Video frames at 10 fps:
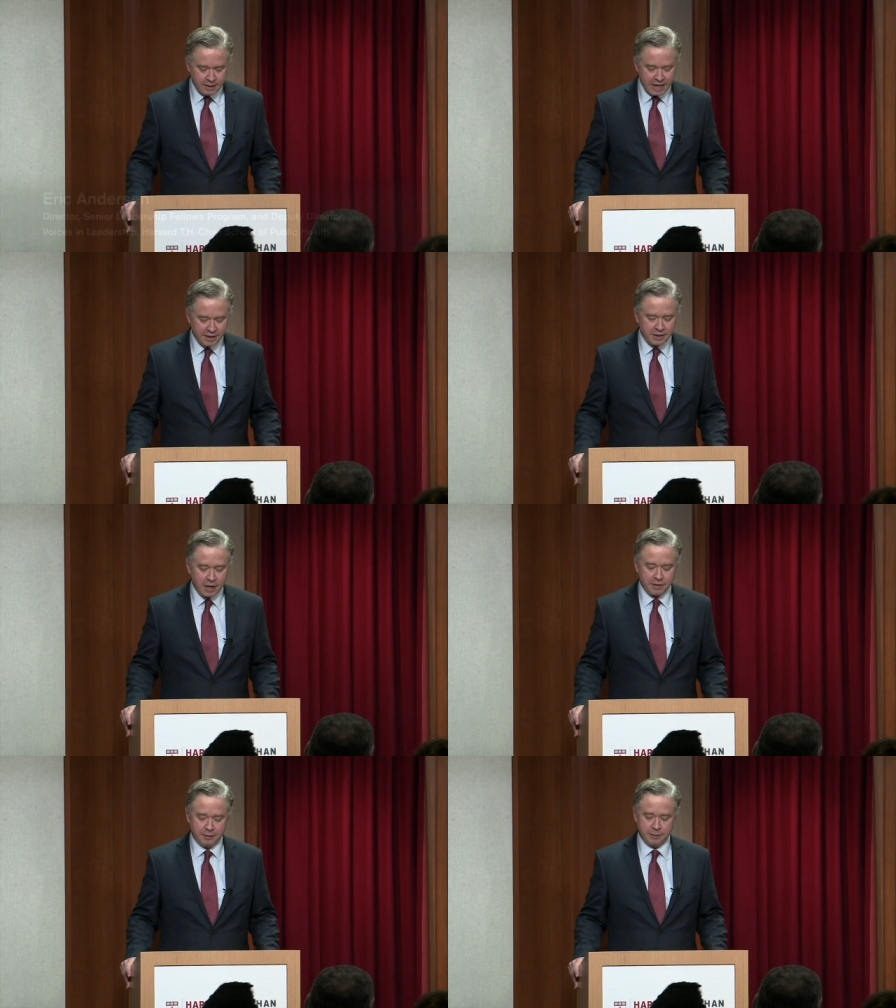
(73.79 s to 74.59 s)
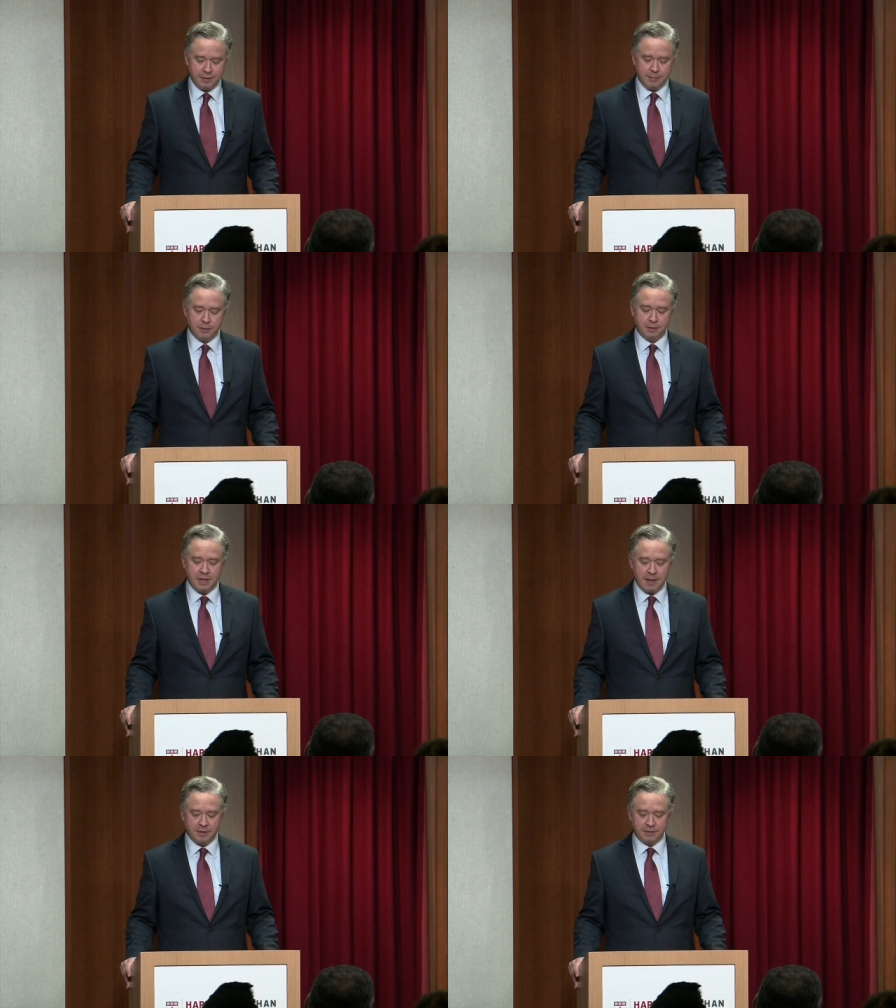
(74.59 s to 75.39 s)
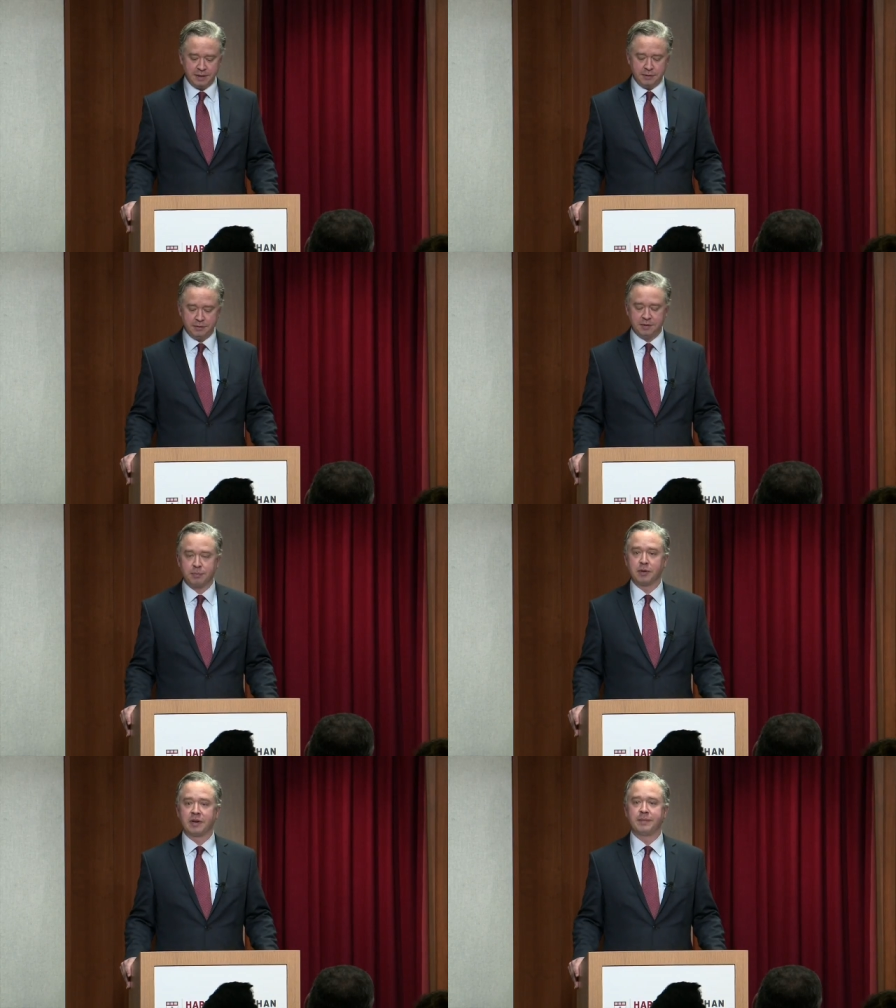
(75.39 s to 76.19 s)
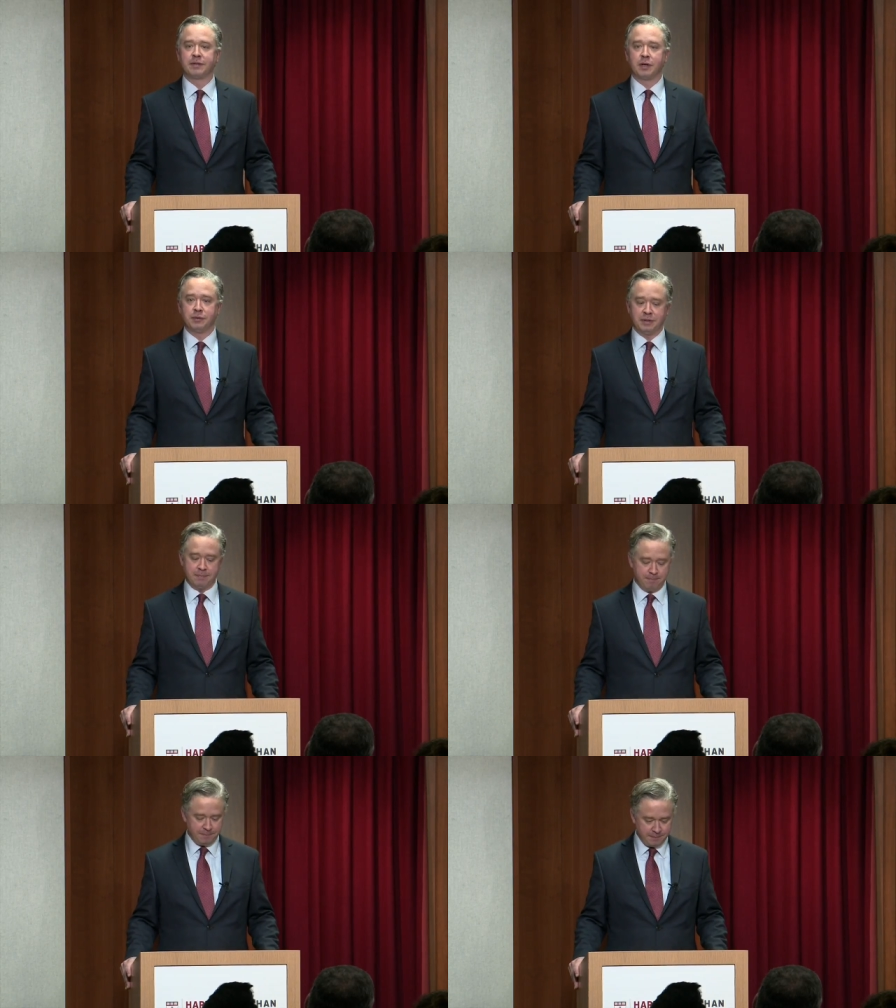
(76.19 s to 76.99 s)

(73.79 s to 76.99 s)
Ash Carter is one of the most accomplished leaders this program has hosted.